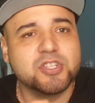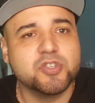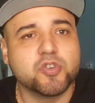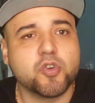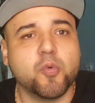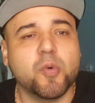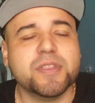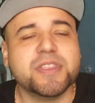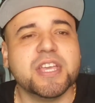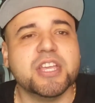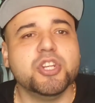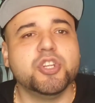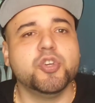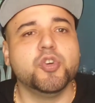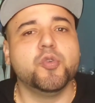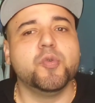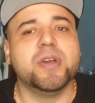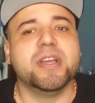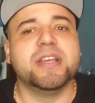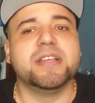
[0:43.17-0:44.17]
So what they
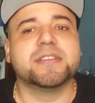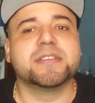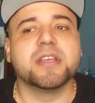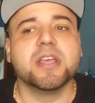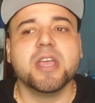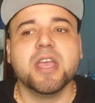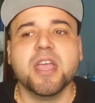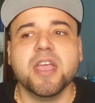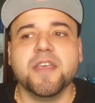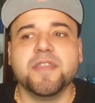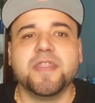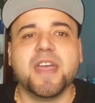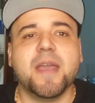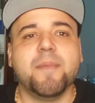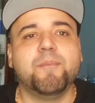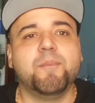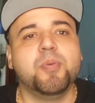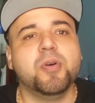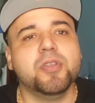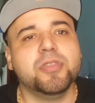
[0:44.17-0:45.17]
do is they
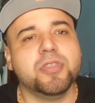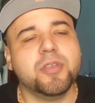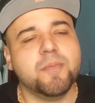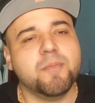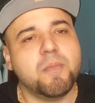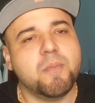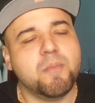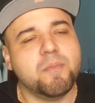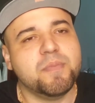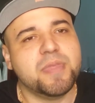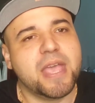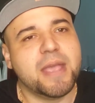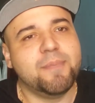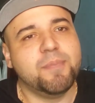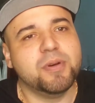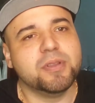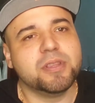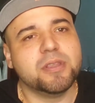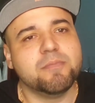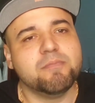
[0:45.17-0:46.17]
put
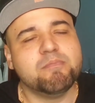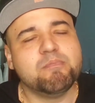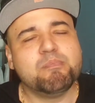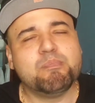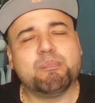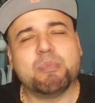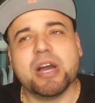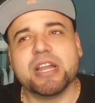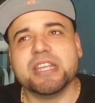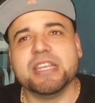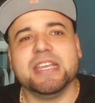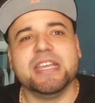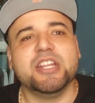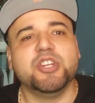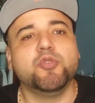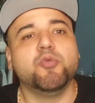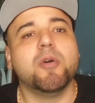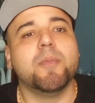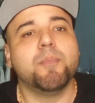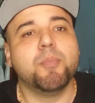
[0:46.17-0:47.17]
the money
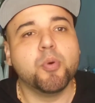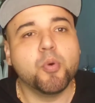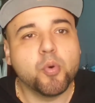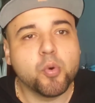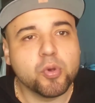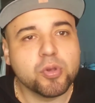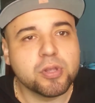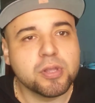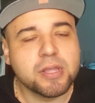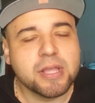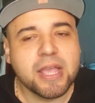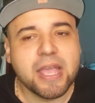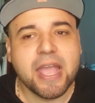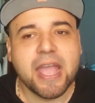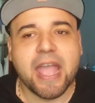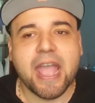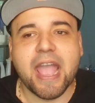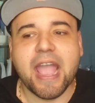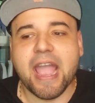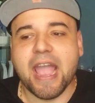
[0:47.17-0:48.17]
into a pool,
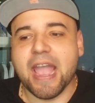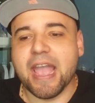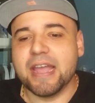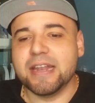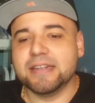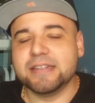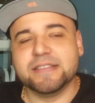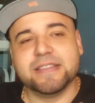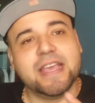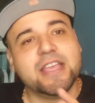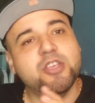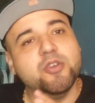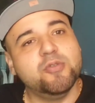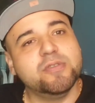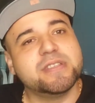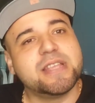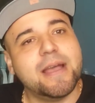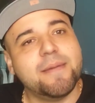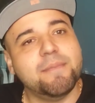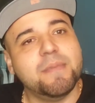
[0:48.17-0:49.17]
and they
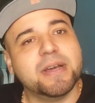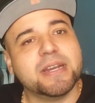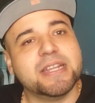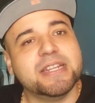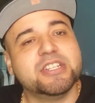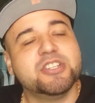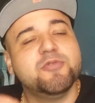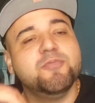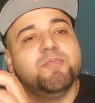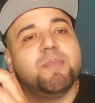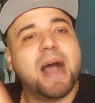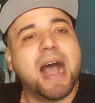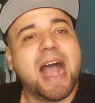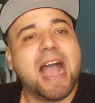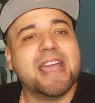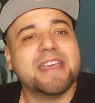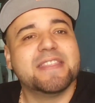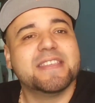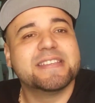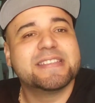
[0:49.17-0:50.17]
use that money to
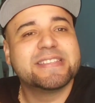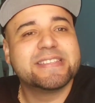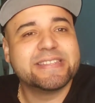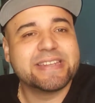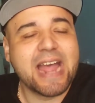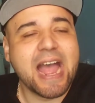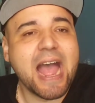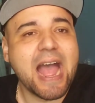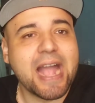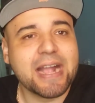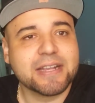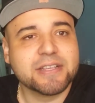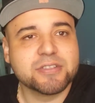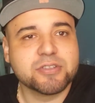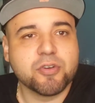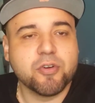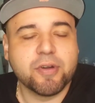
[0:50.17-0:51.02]
buy the stocks.